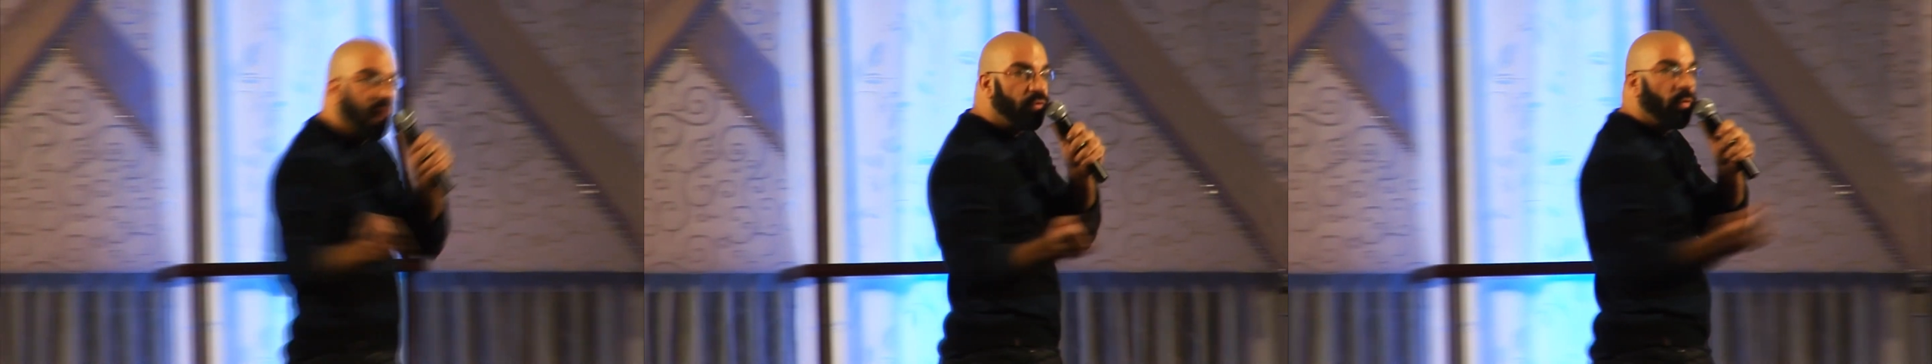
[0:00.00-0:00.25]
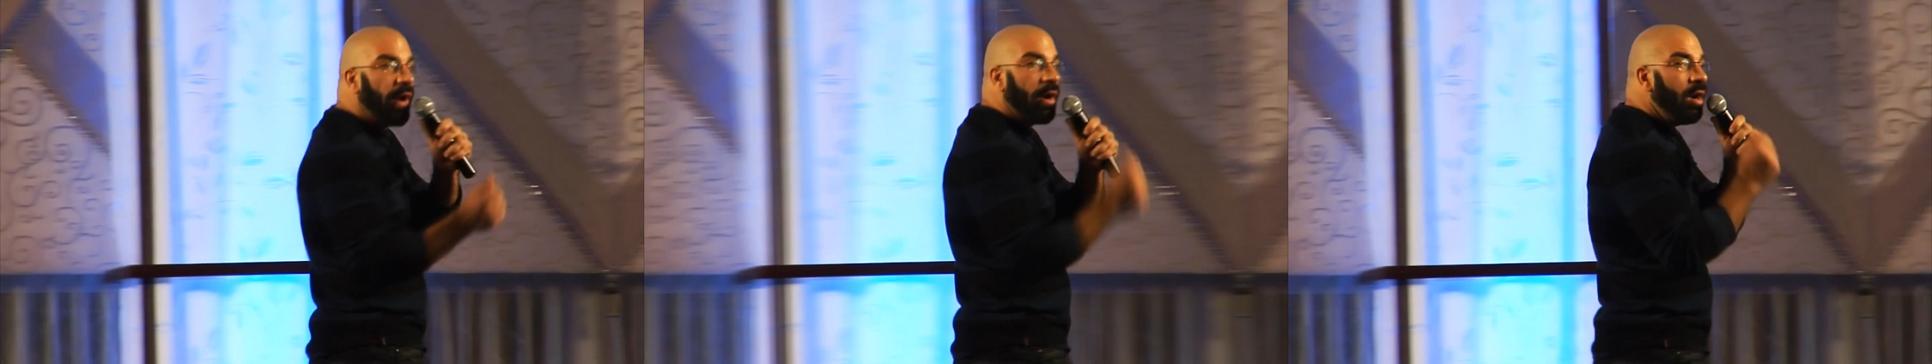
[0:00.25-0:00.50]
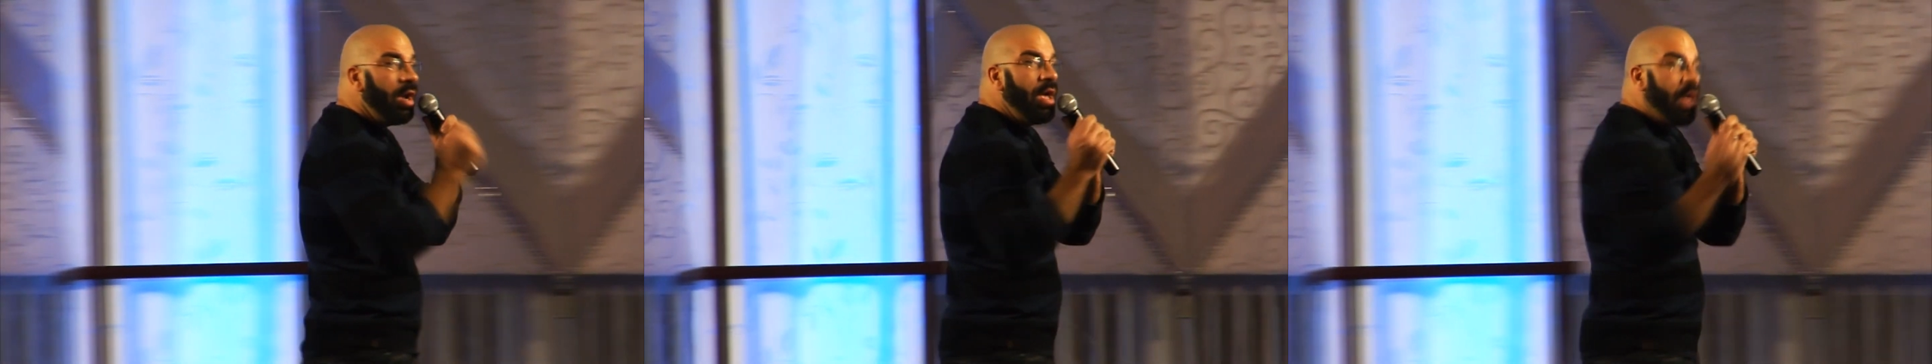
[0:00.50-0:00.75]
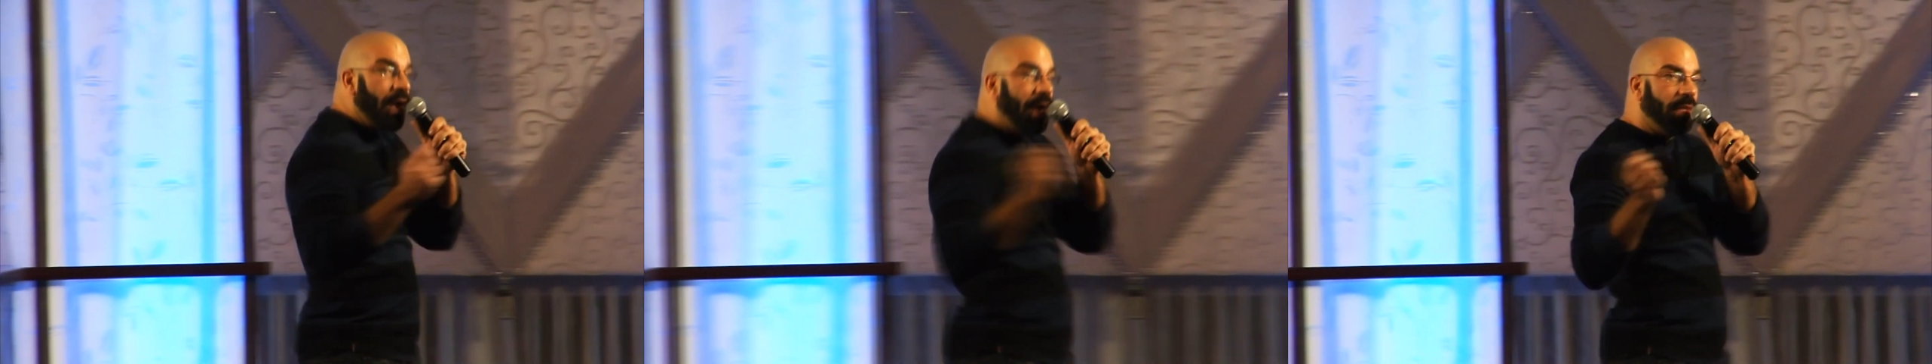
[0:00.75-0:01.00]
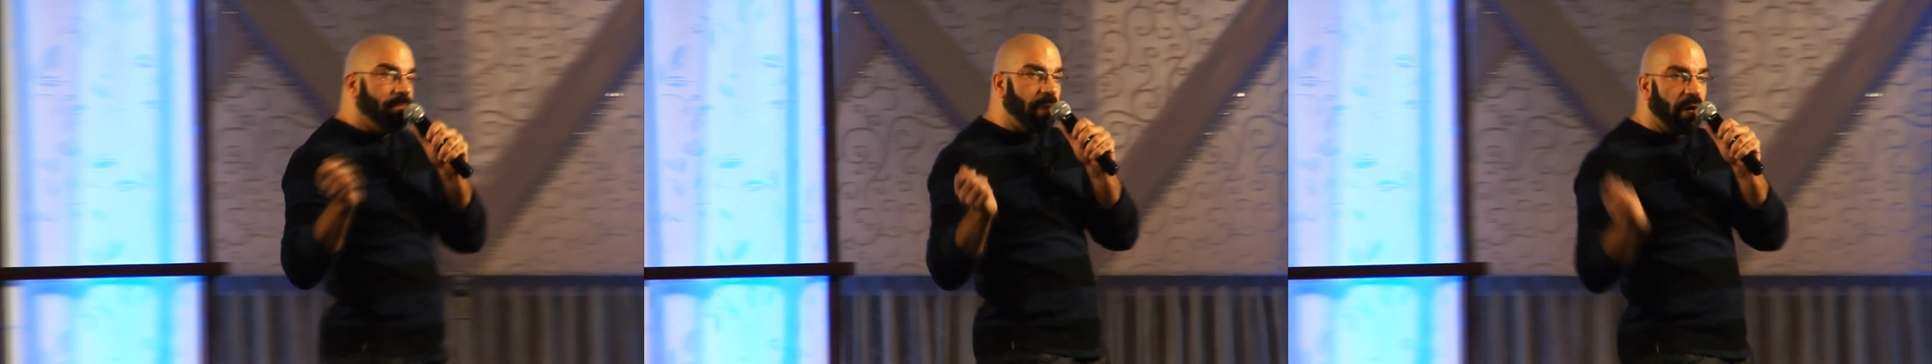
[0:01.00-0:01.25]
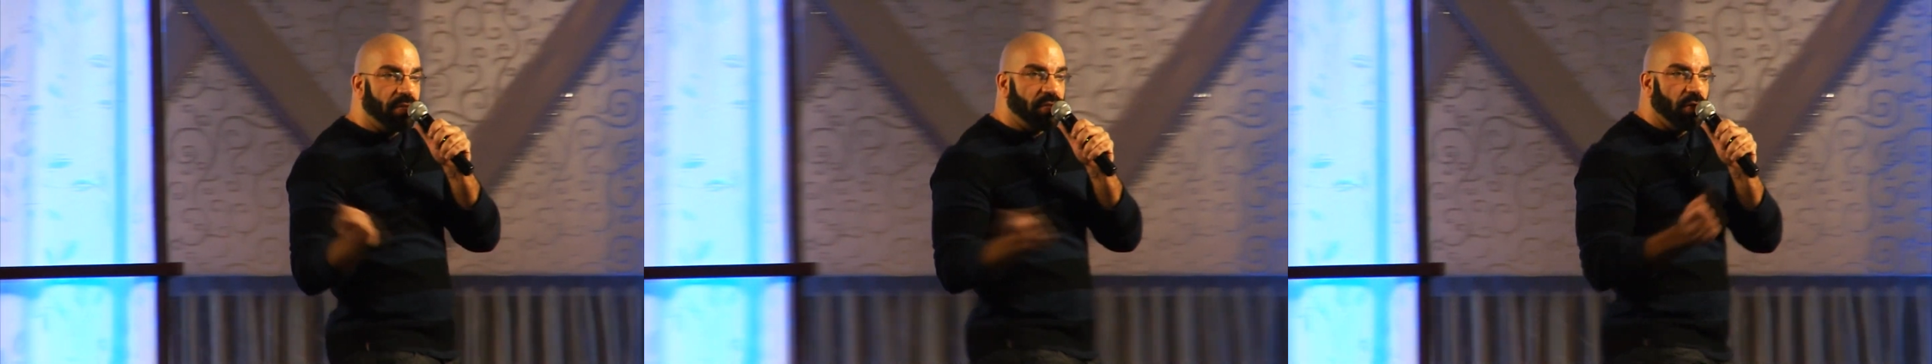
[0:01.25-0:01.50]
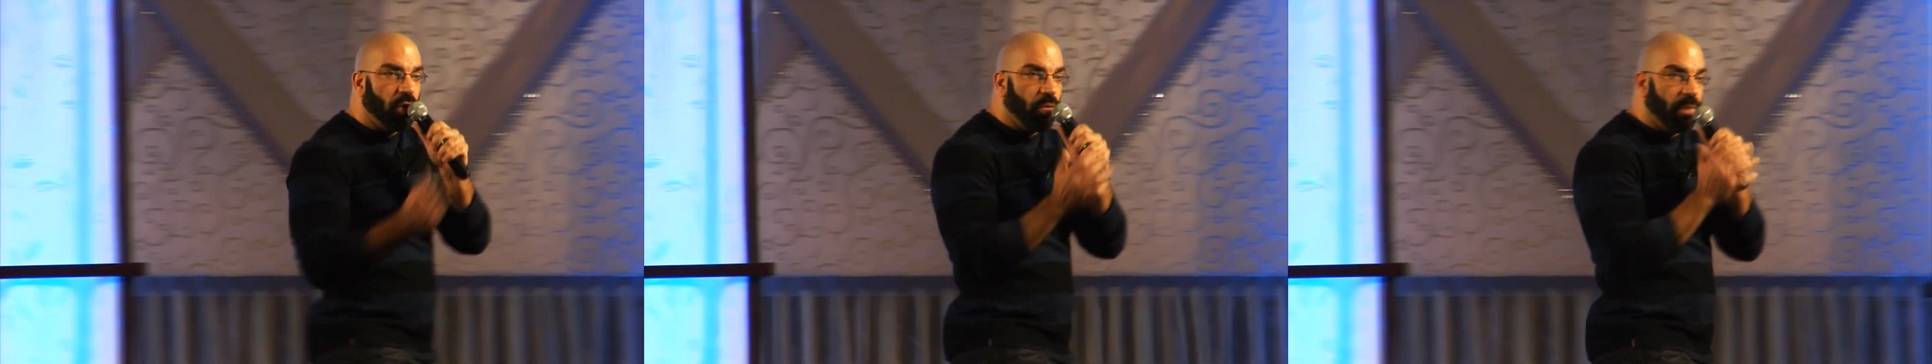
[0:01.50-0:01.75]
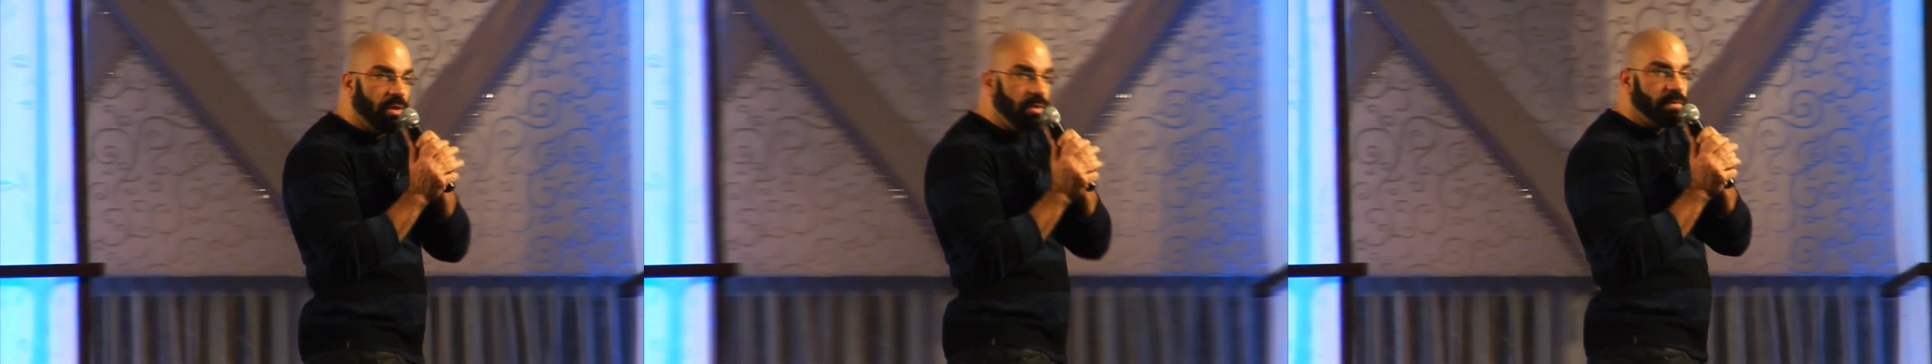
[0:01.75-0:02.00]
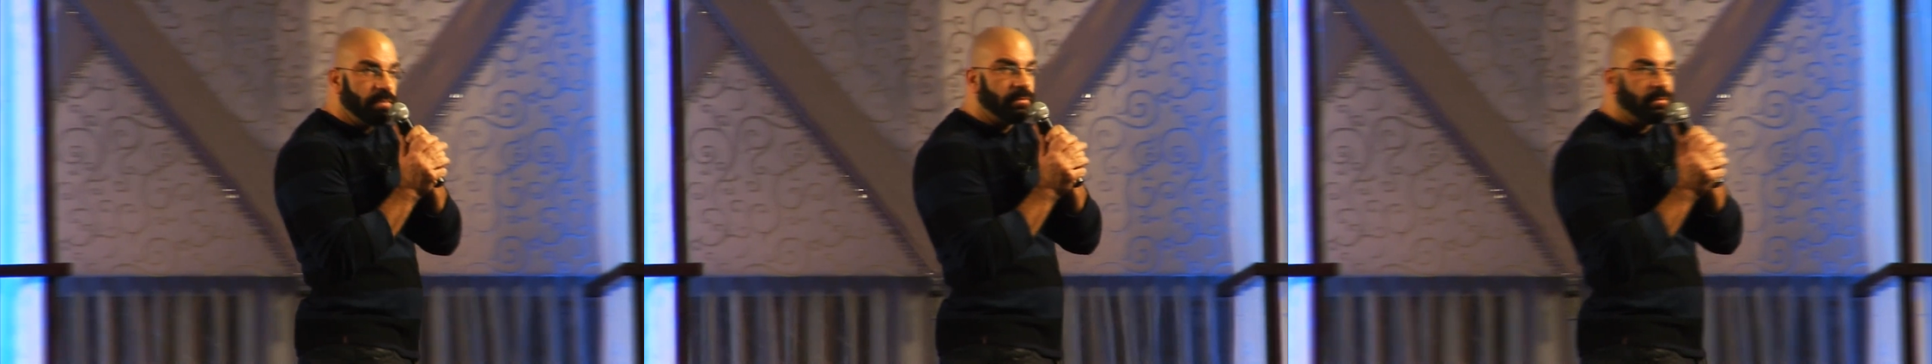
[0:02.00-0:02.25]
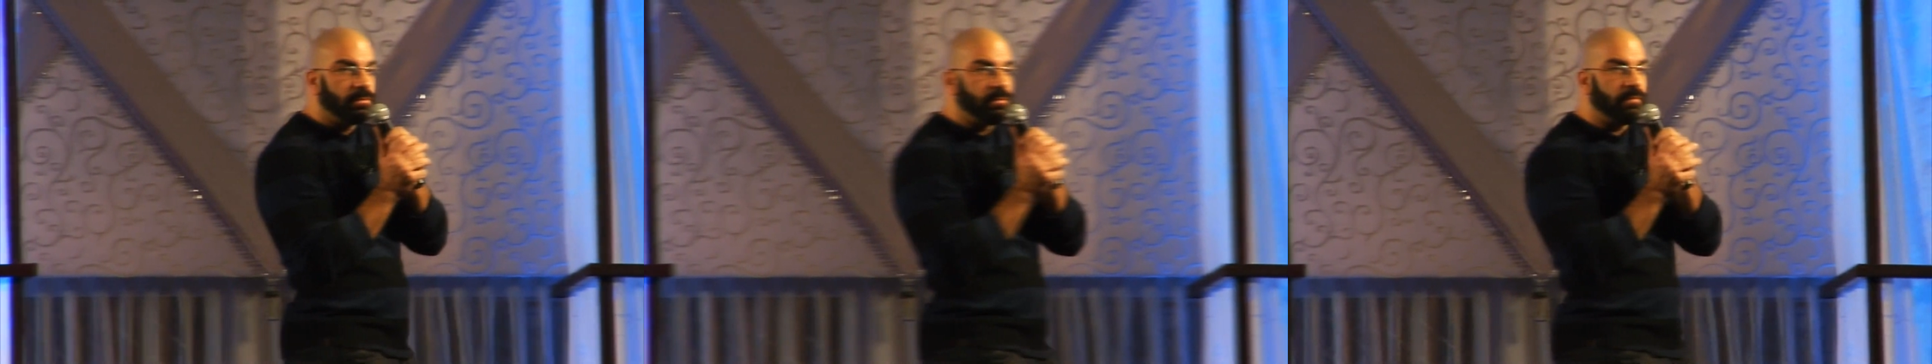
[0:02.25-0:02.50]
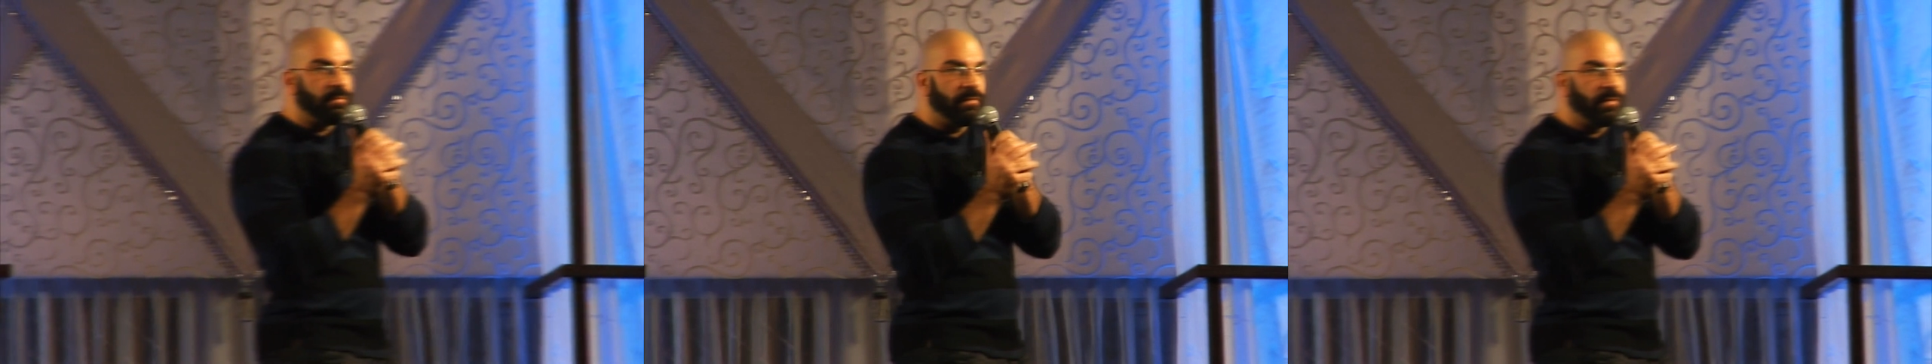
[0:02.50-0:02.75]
and software and Barnes & Noble.